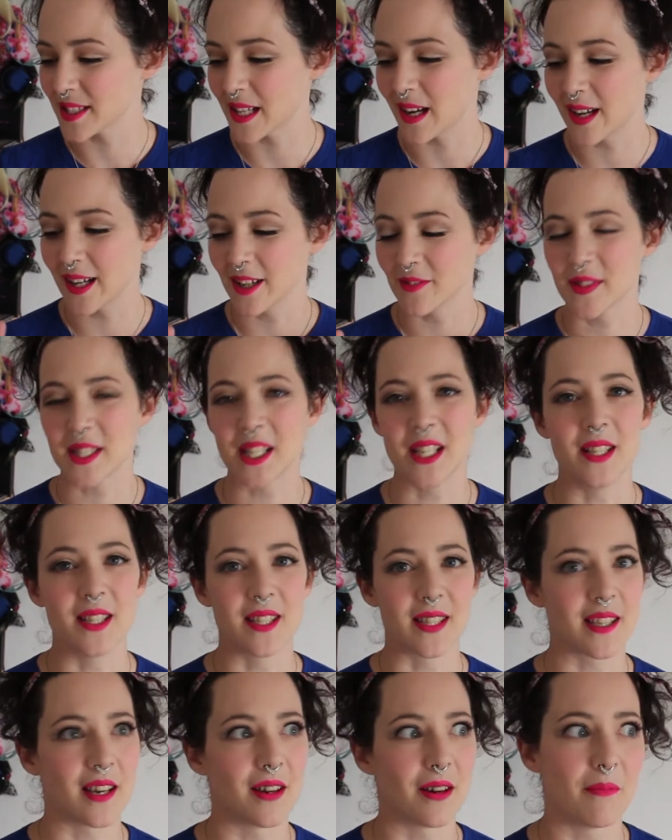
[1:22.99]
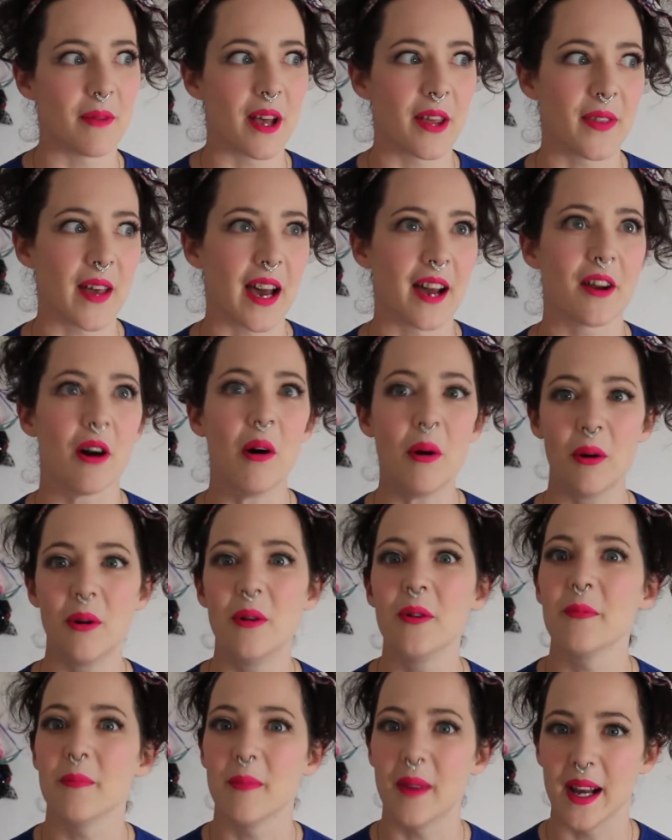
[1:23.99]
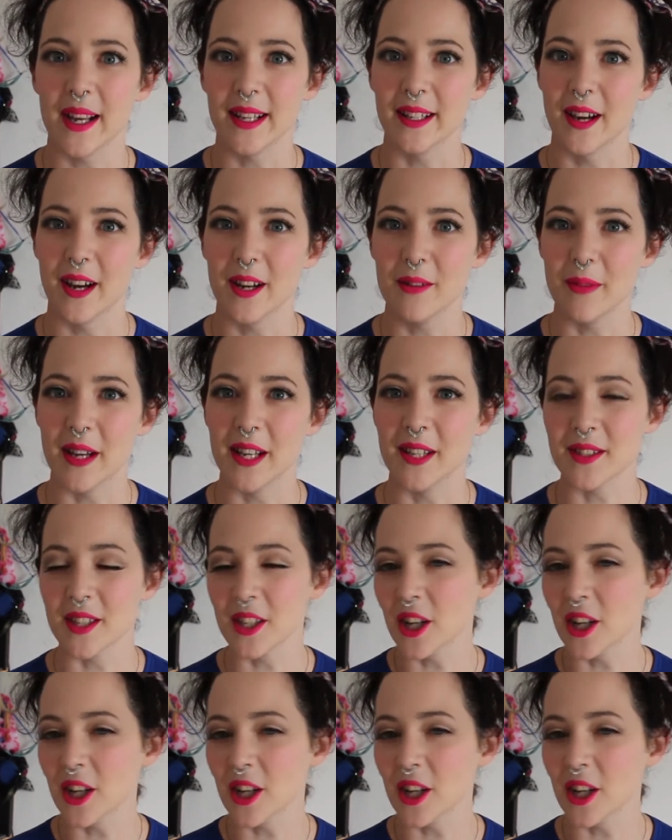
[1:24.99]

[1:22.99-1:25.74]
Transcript: I have seen some that haunt my nightmares.